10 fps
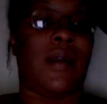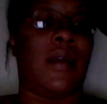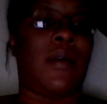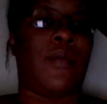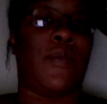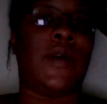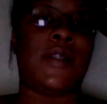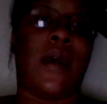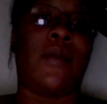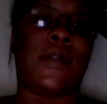Like, what
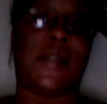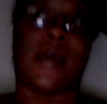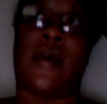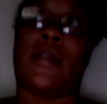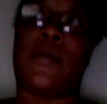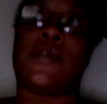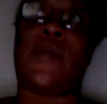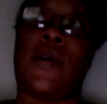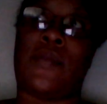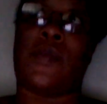time was that? That was
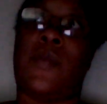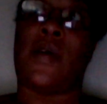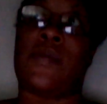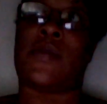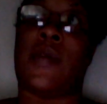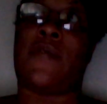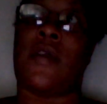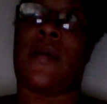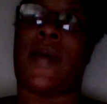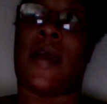around three when I was waiting for
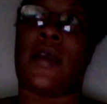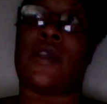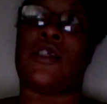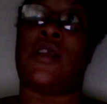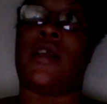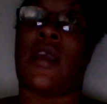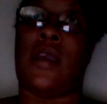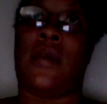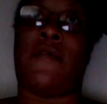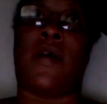that package, and it
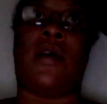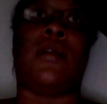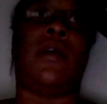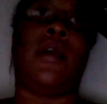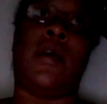came finally.